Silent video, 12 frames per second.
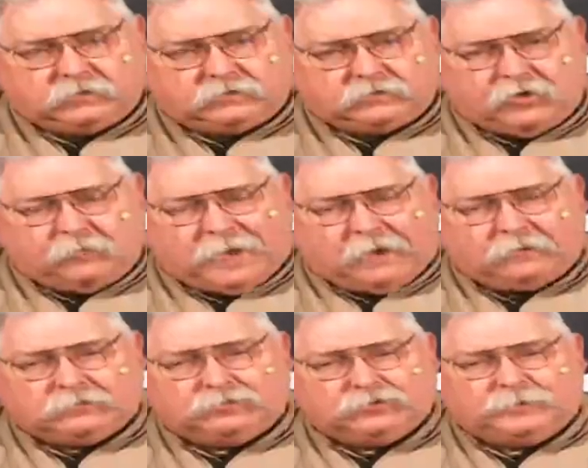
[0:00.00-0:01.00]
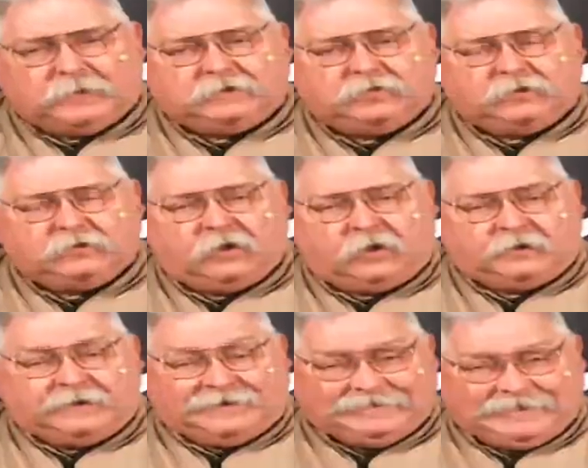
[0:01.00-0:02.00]
no power tool's been turned on
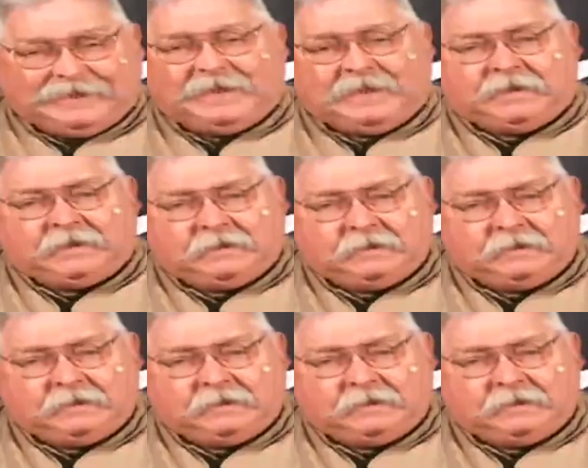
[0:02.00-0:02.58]
in a day,